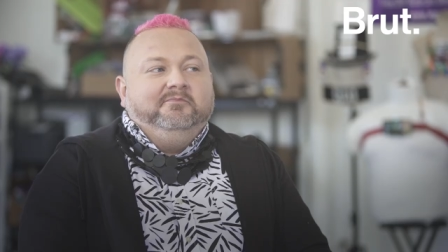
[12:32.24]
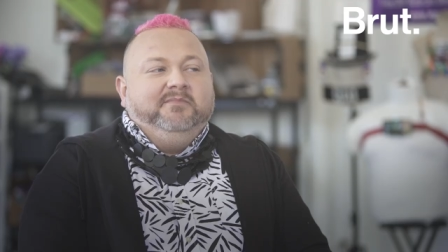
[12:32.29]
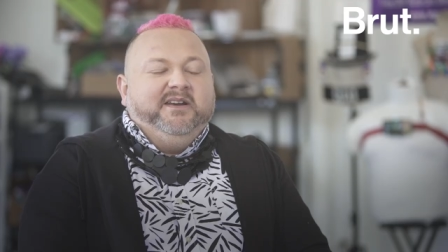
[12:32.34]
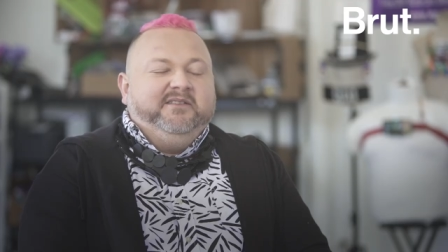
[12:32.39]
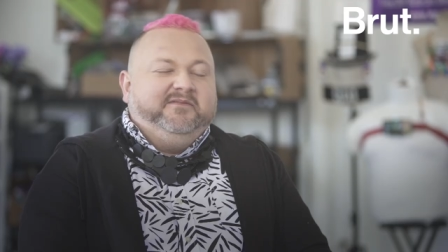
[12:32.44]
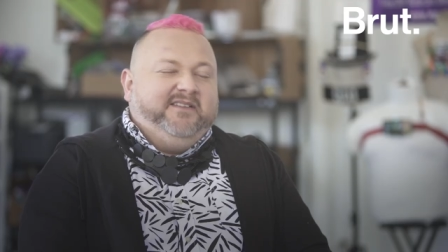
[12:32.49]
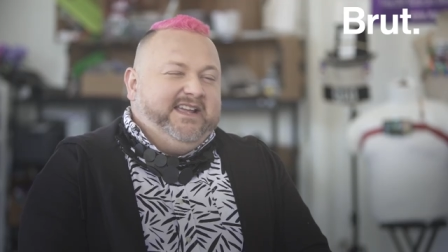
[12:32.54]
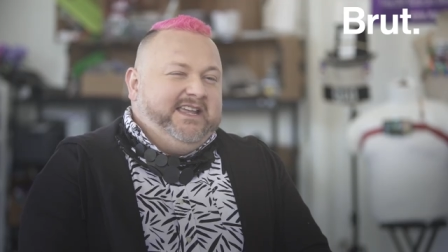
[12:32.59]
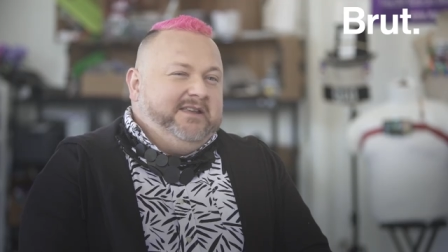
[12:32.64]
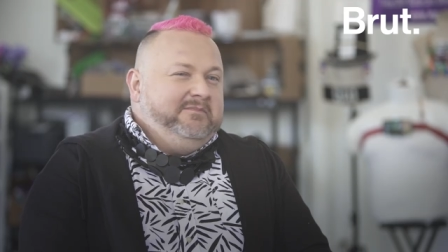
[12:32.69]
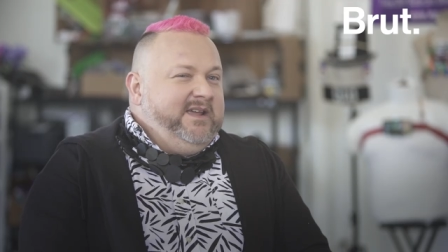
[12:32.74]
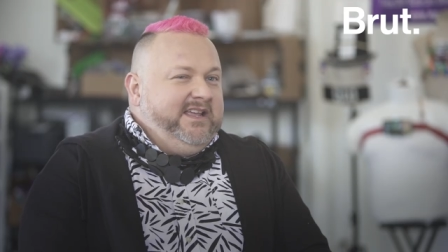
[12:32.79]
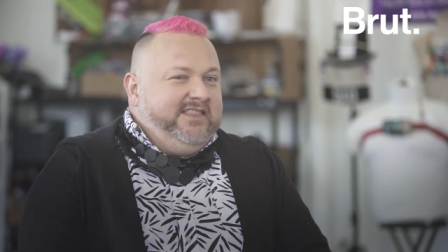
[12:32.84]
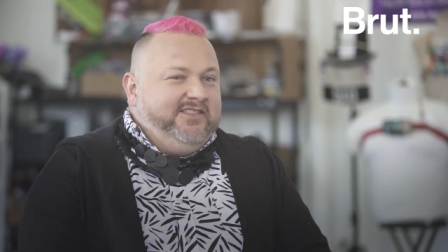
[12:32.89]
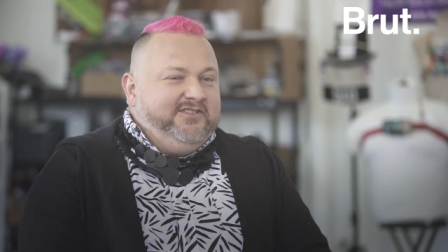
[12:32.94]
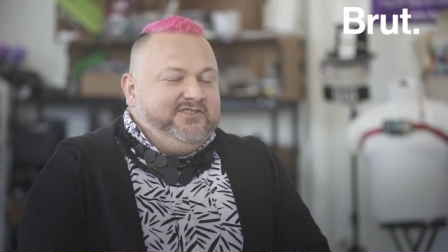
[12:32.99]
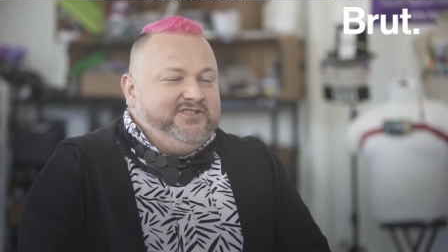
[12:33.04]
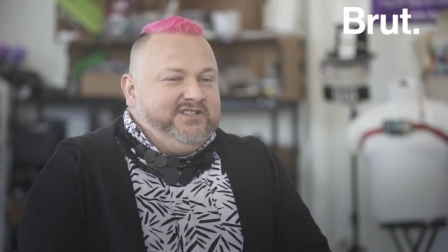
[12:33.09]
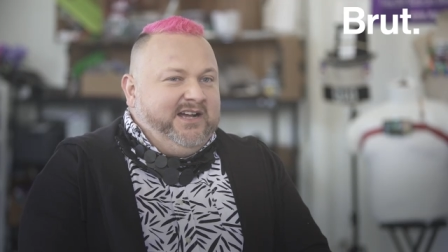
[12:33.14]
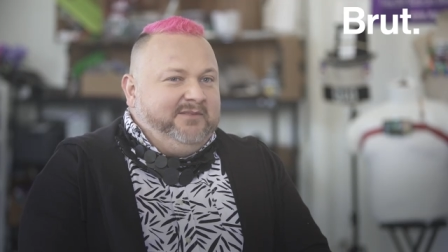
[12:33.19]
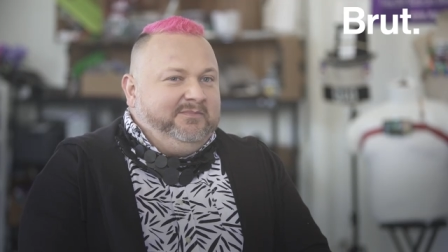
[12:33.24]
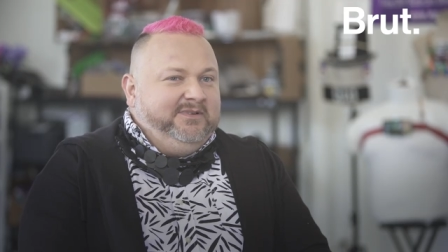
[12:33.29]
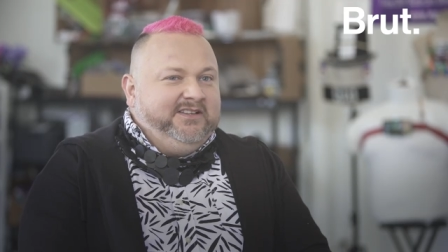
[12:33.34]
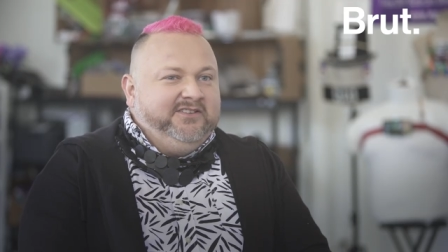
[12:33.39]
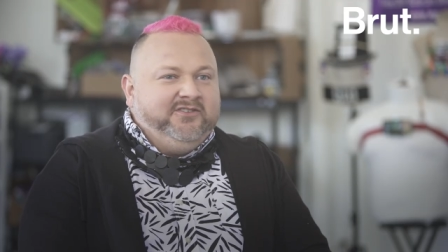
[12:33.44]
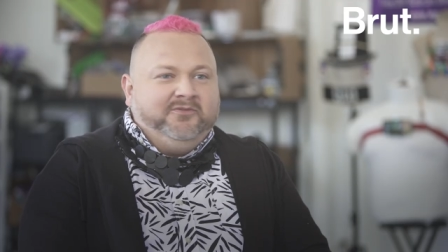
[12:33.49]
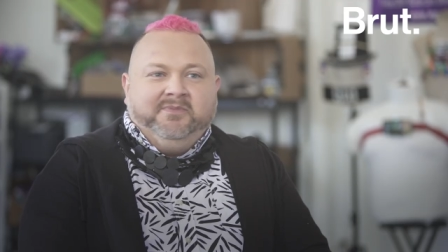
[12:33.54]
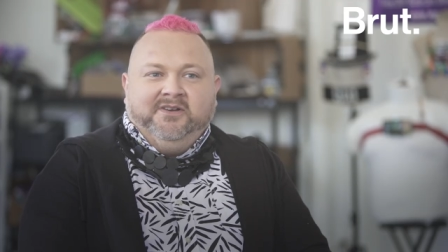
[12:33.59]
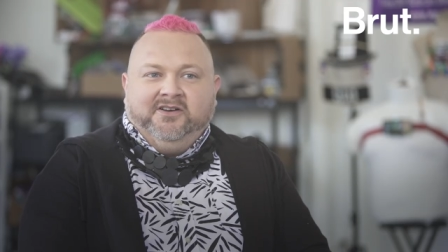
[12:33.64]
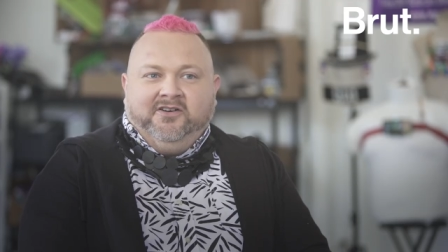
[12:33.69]
But if I can make their job a
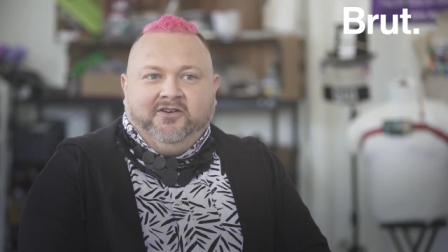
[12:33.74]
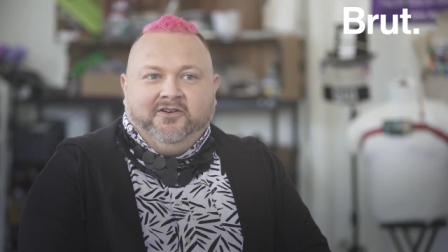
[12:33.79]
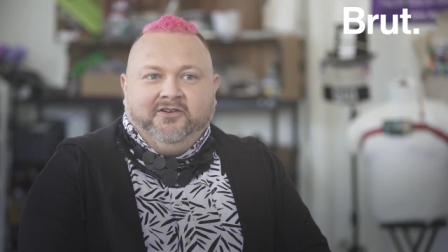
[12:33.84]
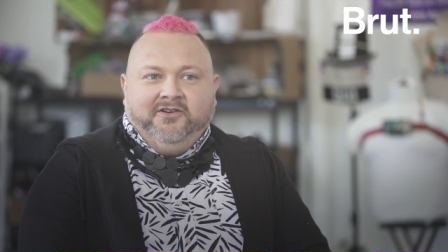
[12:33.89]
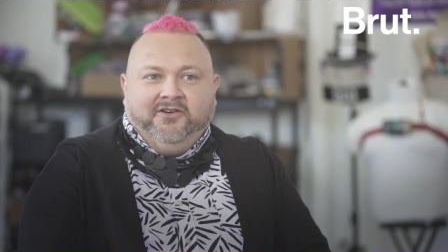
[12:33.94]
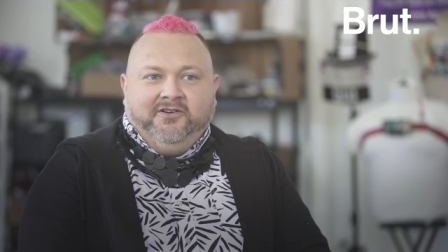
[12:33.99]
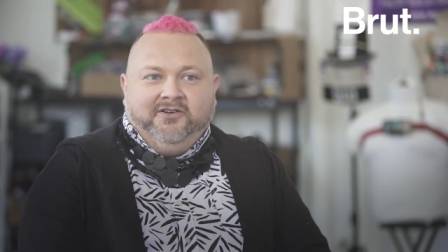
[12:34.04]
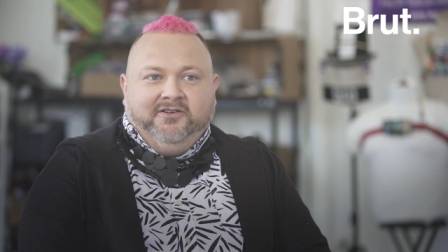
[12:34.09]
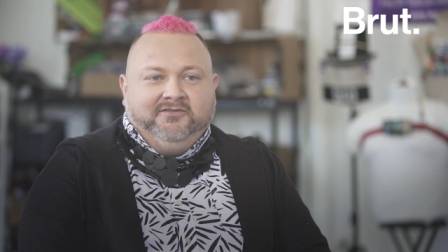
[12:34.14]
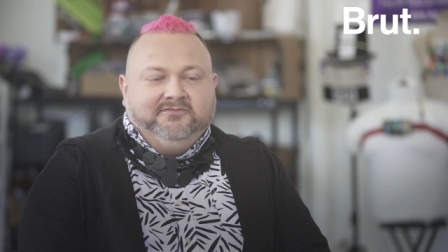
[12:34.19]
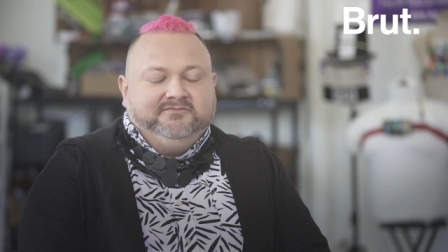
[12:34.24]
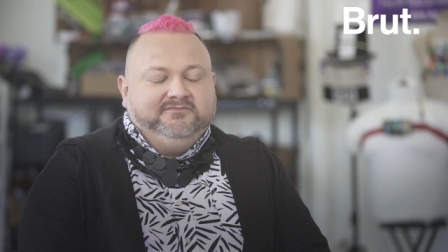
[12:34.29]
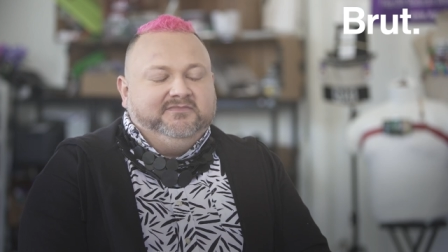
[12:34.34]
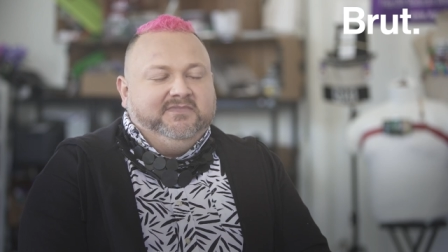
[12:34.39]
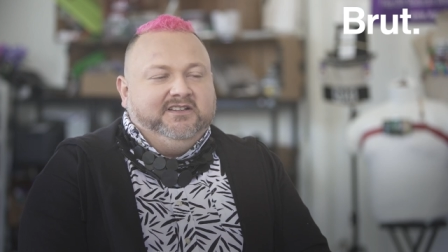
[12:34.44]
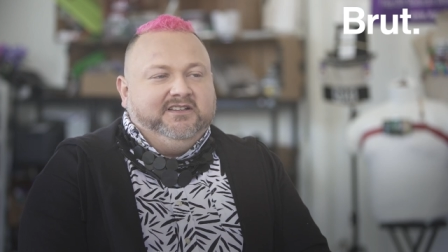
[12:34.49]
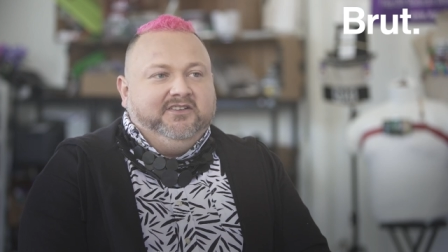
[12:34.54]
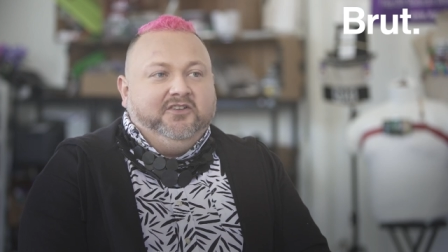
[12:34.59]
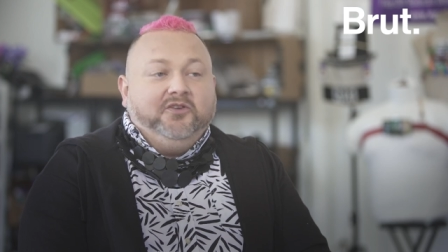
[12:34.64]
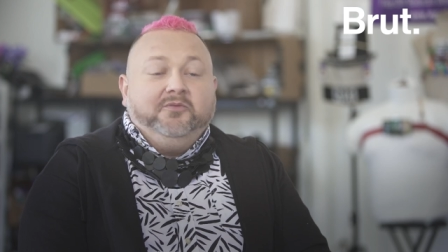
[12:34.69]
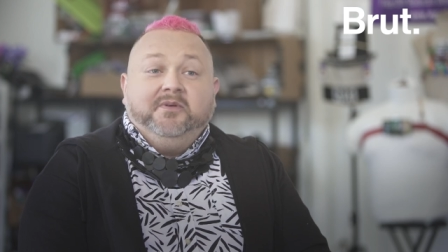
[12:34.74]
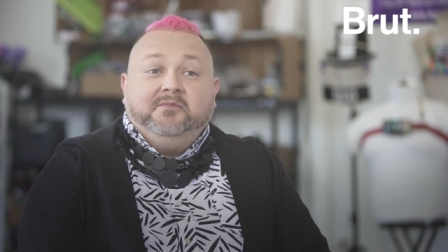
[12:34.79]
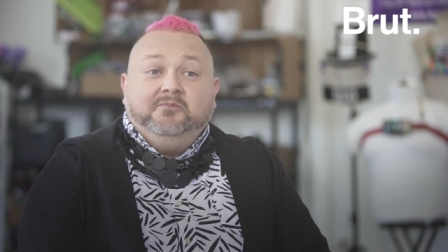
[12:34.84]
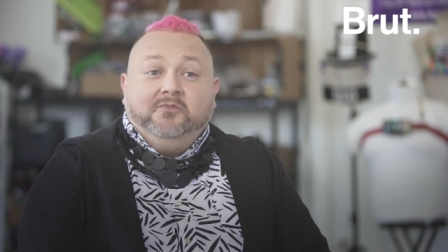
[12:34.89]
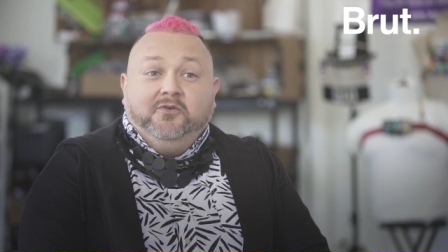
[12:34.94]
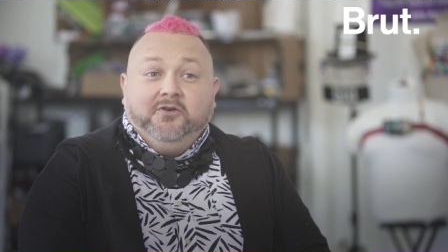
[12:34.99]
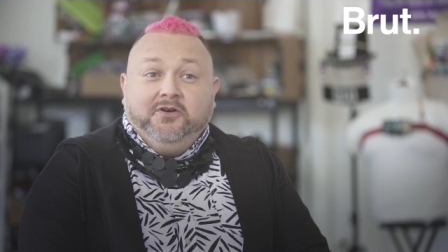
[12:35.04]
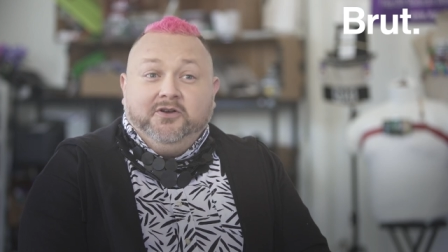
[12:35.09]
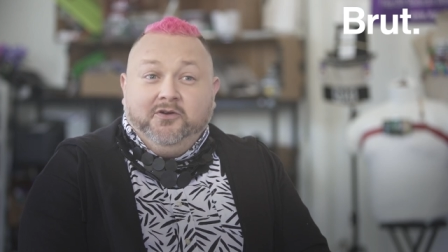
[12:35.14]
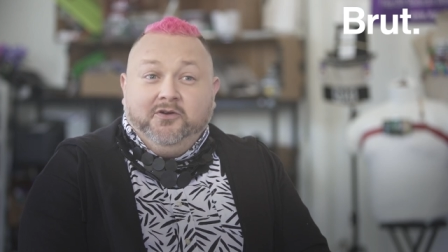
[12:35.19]
little bit harder, a little bit more